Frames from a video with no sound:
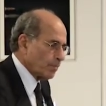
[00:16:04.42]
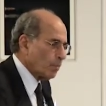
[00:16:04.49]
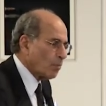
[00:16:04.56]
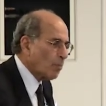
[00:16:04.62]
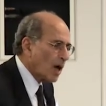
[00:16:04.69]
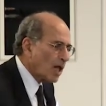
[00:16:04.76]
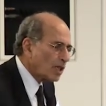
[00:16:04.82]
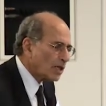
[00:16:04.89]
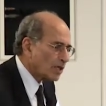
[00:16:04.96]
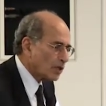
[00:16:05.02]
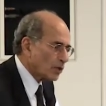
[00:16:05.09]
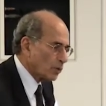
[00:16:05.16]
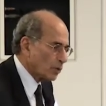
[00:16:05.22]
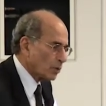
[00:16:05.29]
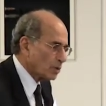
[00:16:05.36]

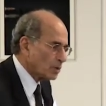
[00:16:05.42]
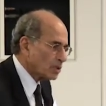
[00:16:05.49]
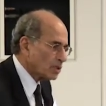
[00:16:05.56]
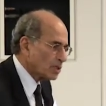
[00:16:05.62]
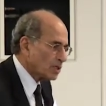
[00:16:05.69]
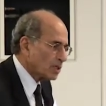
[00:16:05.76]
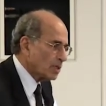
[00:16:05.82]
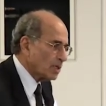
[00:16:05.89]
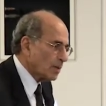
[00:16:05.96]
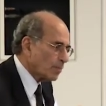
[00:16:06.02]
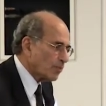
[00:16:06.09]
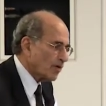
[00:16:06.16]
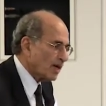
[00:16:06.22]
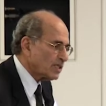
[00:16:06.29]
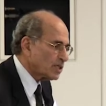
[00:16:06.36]
molecules
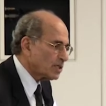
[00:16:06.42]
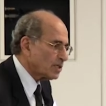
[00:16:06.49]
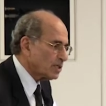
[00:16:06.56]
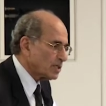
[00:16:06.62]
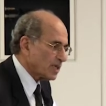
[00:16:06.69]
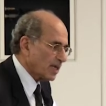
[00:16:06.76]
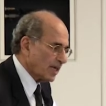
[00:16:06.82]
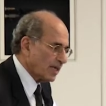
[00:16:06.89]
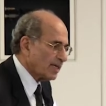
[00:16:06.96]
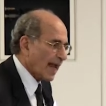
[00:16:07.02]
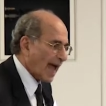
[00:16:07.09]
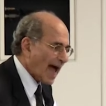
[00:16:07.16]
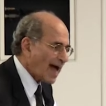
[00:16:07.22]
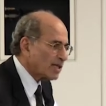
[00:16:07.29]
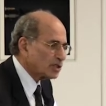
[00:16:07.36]
present
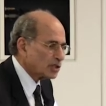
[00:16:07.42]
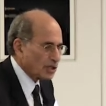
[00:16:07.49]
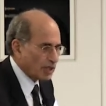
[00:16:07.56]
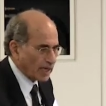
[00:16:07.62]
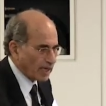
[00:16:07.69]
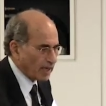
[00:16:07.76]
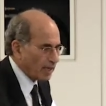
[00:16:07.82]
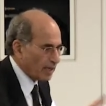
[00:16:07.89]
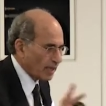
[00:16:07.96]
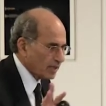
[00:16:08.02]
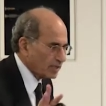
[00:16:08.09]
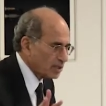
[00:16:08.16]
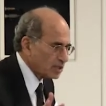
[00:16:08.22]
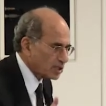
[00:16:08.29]
in algae, in